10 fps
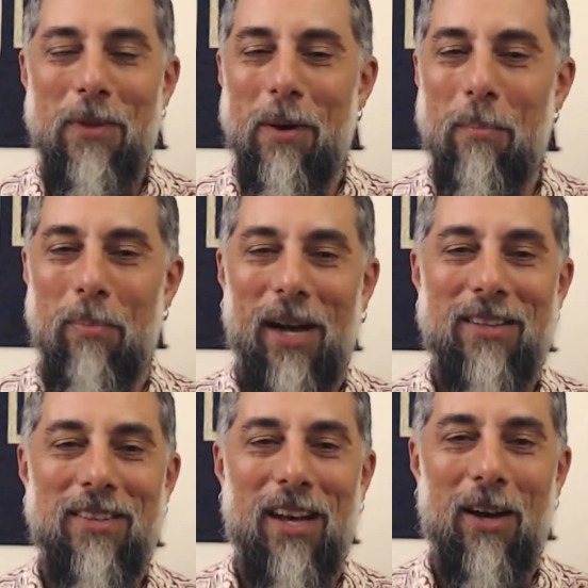
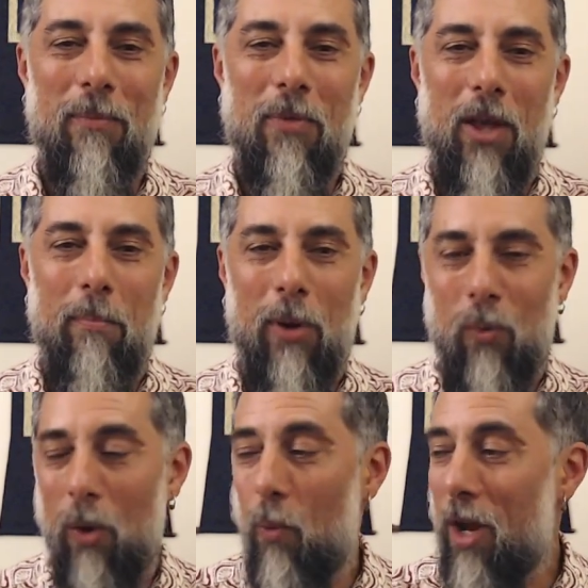But
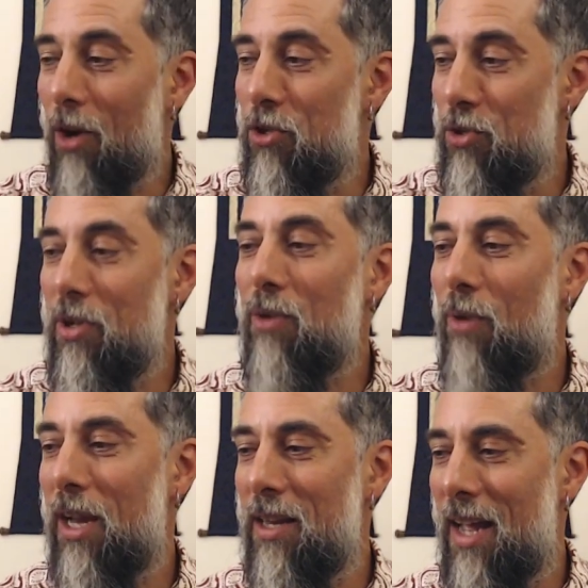what we are doing
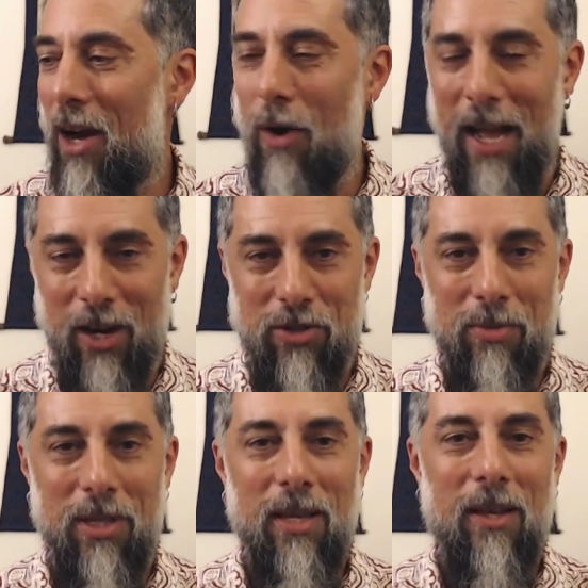right now
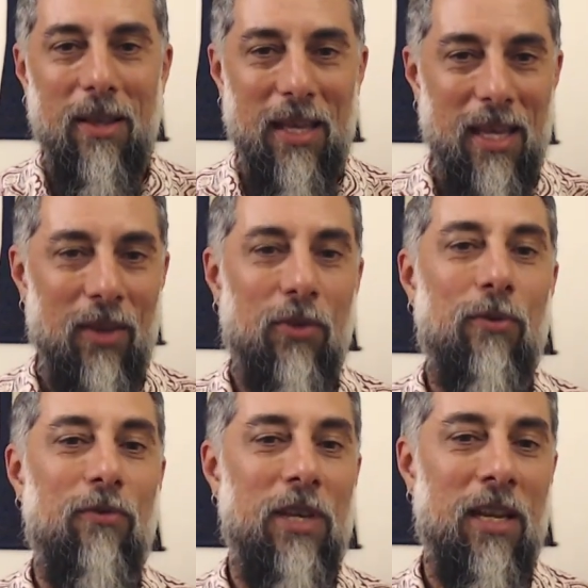actually is
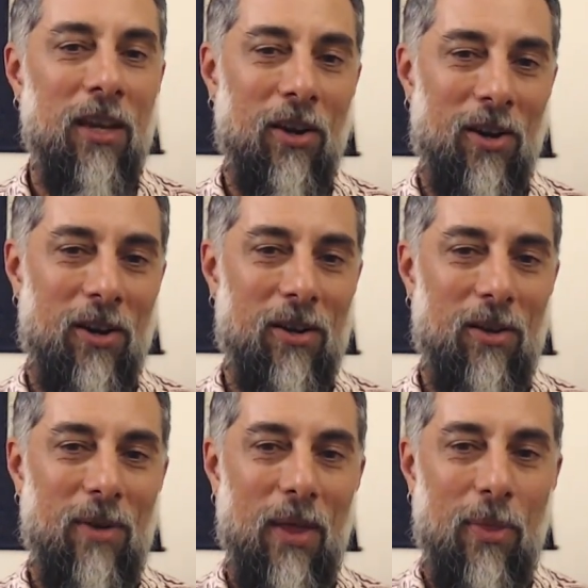feeding her,
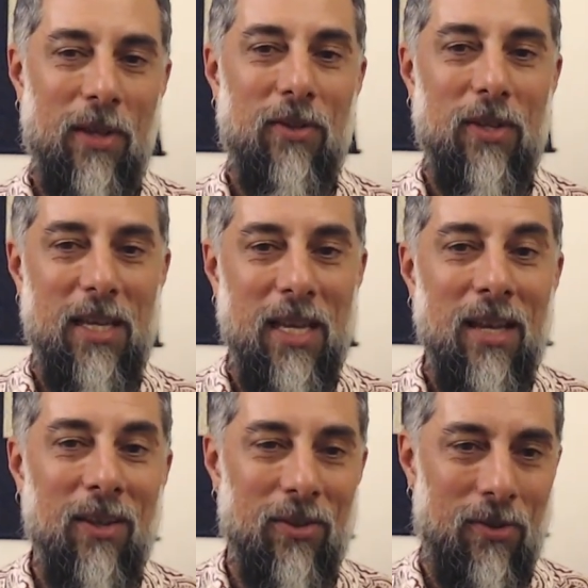right? This
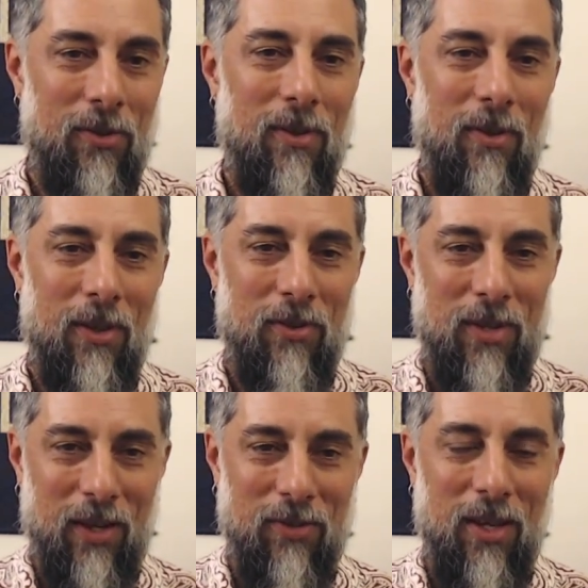
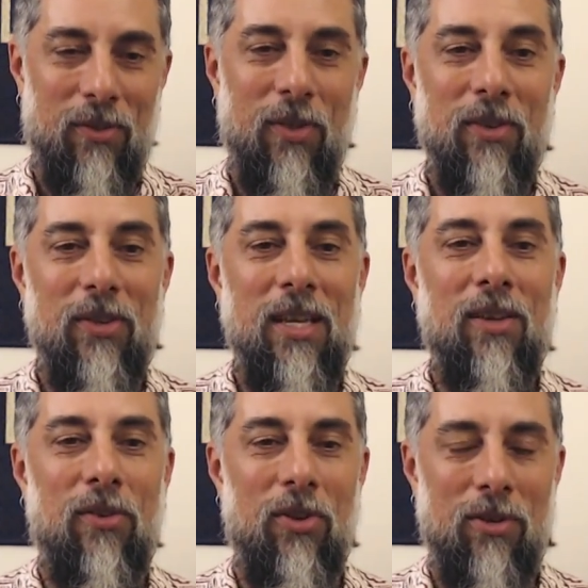text says, this
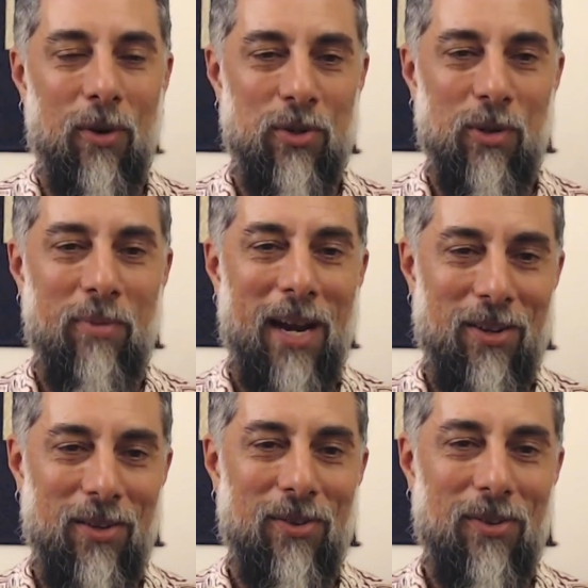is the devotional
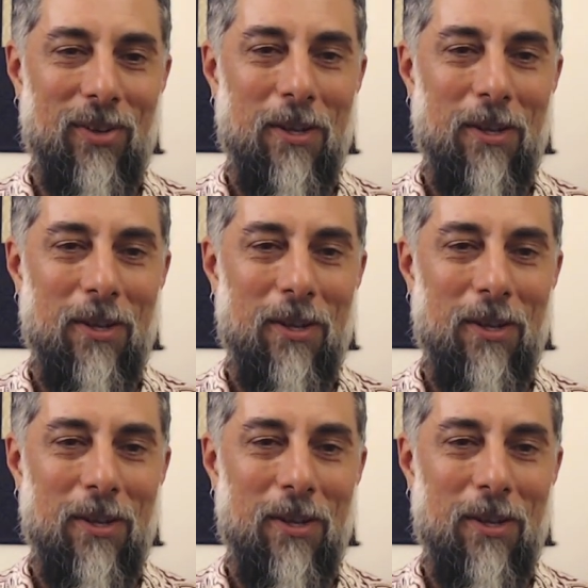practice.